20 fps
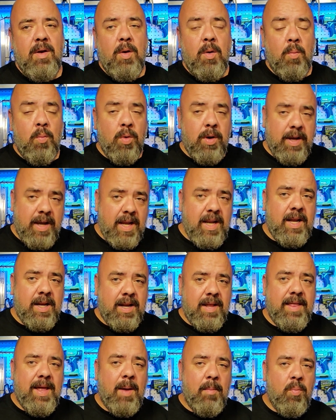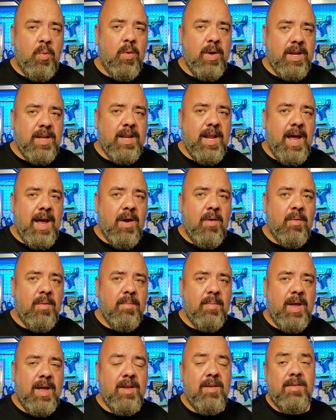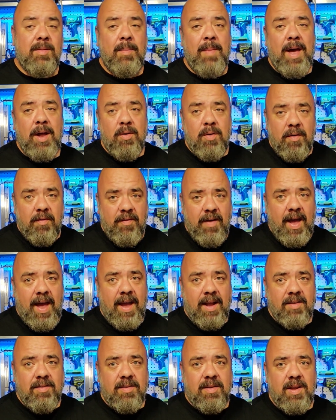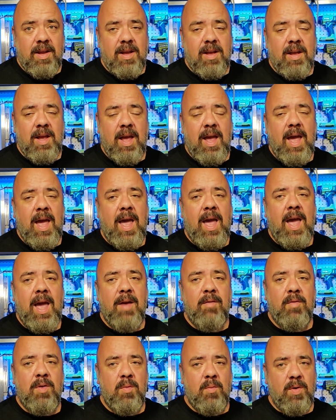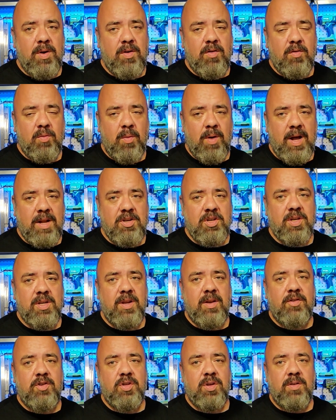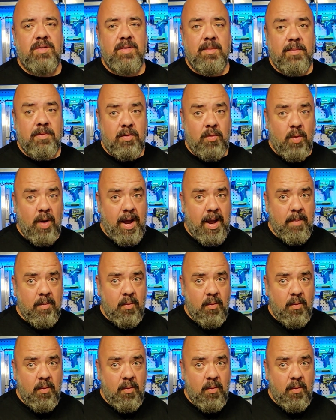We're getting to that point now. As a matter of fact, everyone who's watching this should subscribe